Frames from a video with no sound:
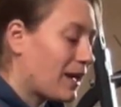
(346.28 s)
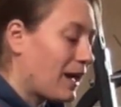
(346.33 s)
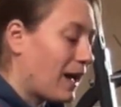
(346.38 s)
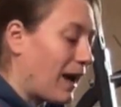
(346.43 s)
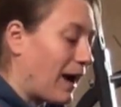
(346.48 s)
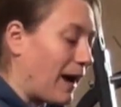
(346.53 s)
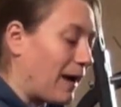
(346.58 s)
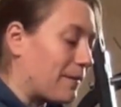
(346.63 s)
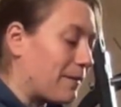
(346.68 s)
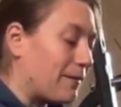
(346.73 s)

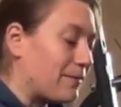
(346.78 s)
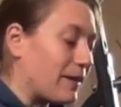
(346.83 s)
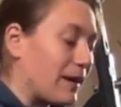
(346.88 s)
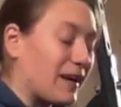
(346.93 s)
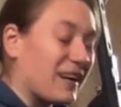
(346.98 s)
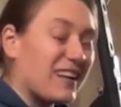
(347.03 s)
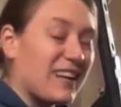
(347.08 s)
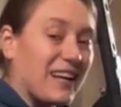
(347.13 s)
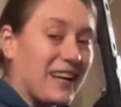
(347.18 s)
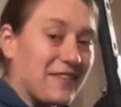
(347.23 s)
However,
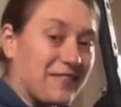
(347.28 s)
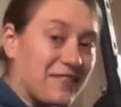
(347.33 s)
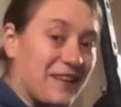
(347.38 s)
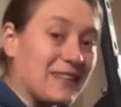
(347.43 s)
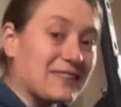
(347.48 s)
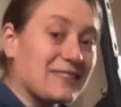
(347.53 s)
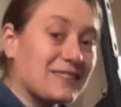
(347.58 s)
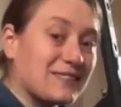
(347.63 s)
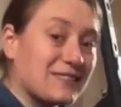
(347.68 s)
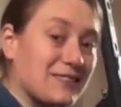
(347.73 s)
if
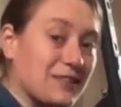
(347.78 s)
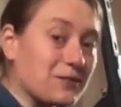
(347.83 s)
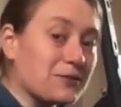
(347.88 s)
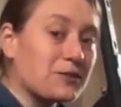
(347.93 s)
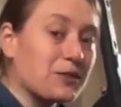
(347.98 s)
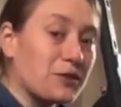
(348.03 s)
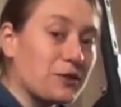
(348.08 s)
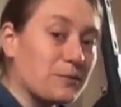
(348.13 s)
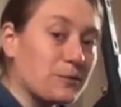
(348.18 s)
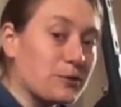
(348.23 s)
that's still
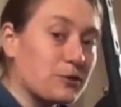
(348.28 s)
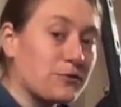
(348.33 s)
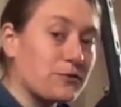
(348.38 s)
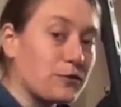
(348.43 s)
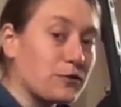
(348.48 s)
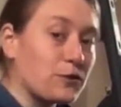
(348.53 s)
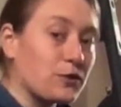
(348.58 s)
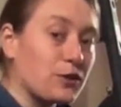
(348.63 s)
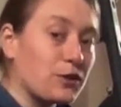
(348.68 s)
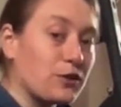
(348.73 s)
too much
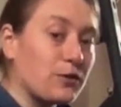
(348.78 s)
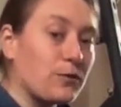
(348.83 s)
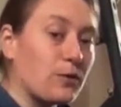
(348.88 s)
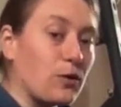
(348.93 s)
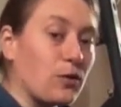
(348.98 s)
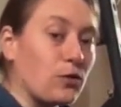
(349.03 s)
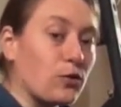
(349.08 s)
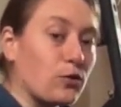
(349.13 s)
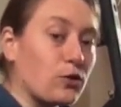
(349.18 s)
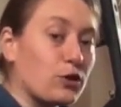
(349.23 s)
for you
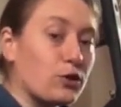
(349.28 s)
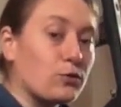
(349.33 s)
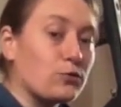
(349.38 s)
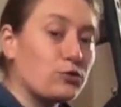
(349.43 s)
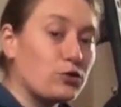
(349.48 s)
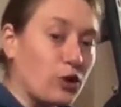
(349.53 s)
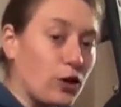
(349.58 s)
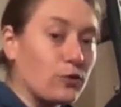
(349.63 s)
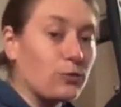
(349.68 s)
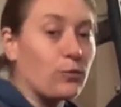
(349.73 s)
or you
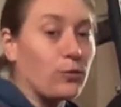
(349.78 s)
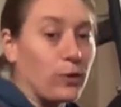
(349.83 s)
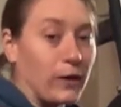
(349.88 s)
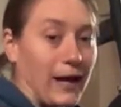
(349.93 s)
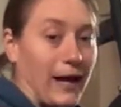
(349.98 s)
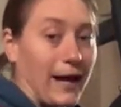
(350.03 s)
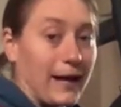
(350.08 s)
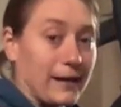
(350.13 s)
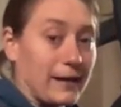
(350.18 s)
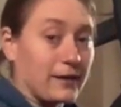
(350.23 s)
don't want
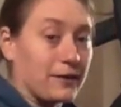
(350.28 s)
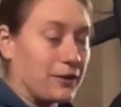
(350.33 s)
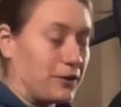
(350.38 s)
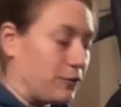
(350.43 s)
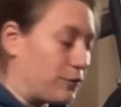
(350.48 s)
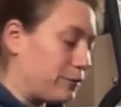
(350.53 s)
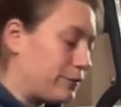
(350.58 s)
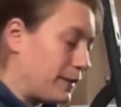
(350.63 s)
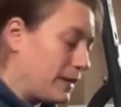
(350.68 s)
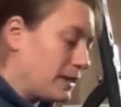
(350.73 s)
to anchor your
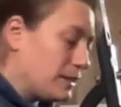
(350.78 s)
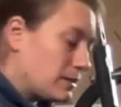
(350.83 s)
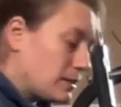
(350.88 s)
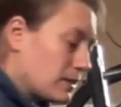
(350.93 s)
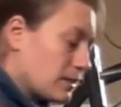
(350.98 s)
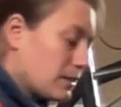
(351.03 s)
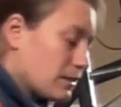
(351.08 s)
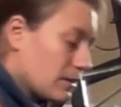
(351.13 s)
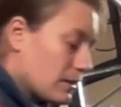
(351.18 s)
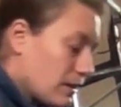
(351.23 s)
feet,
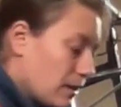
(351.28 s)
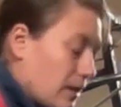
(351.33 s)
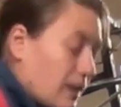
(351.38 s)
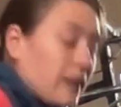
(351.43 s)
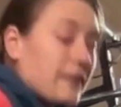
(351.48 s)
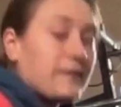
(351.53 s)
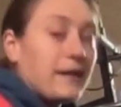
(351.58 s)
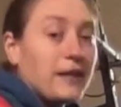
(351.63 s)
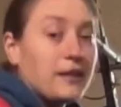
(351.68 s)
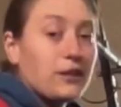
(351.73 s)

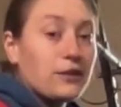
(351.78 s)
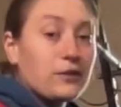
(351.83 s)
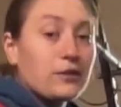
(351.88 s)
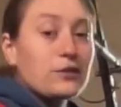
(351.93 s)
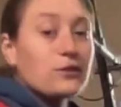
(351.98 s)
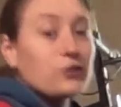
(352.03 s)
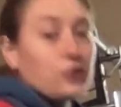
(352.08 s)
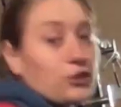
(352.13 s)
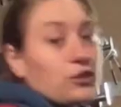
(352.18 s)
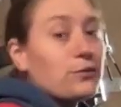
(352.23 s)
then you can
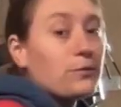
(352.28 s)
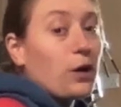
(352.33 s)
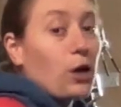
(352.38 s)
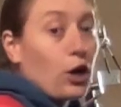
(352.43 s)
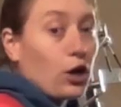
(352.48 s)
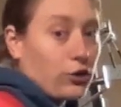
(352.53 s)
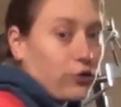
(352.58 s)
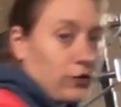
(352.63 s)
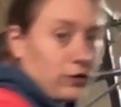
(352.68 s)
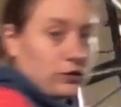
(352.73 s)
do a
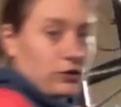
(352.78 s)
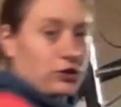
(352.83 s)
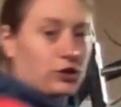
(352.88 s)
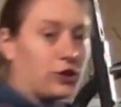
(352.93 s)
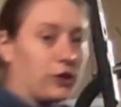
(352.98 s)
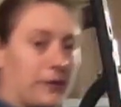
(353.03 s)
crunch.